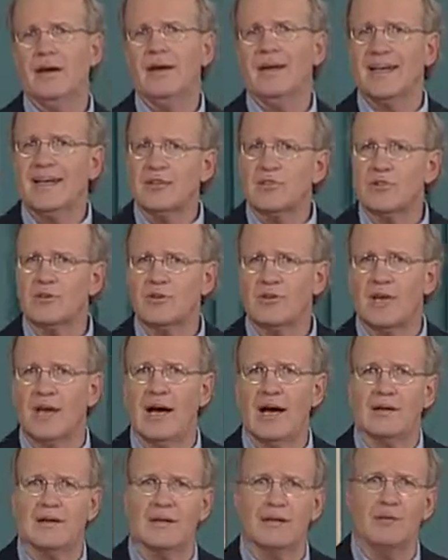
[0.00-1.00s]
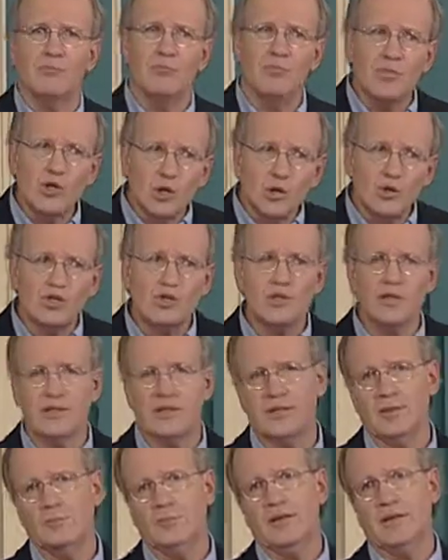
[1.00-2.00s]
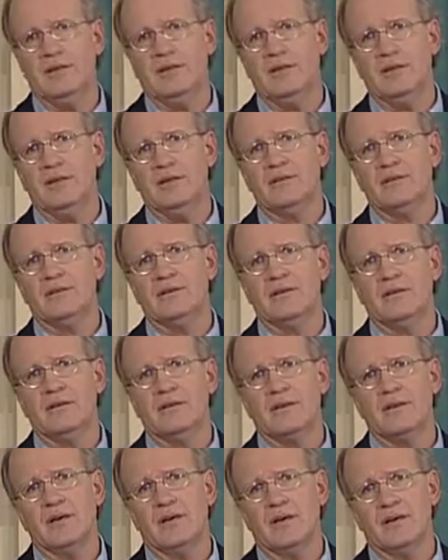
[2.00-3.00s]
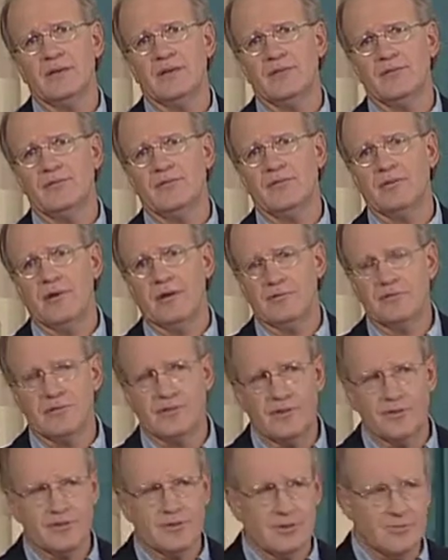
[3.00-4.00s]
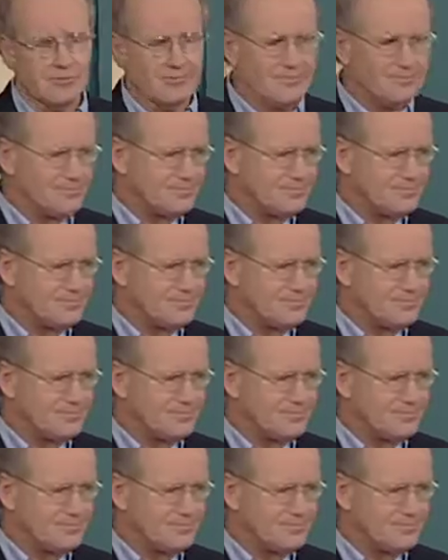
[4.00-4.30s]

interlocking, mutually dependent kind of system.